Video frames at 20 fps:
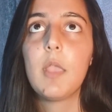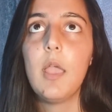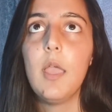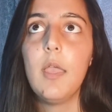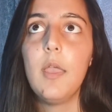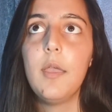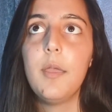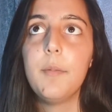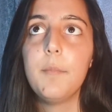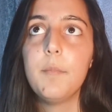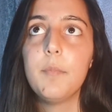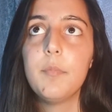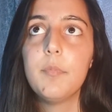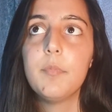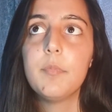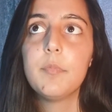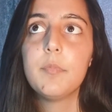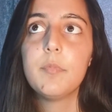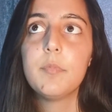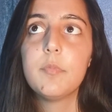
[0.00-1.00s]
and
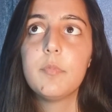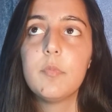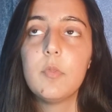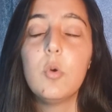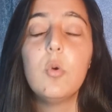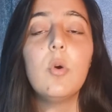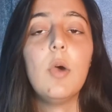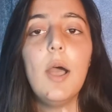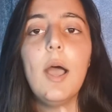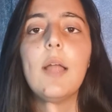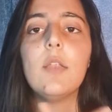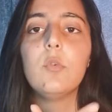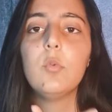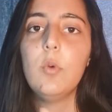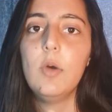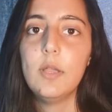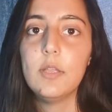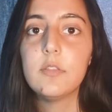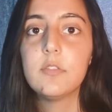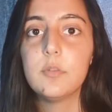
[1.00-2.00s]

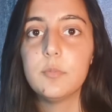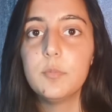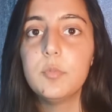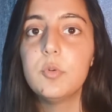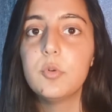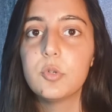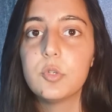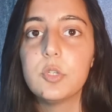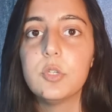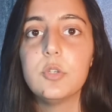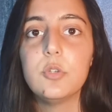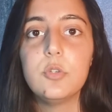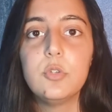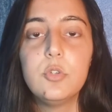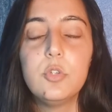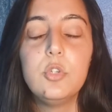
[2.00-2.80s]
why it's important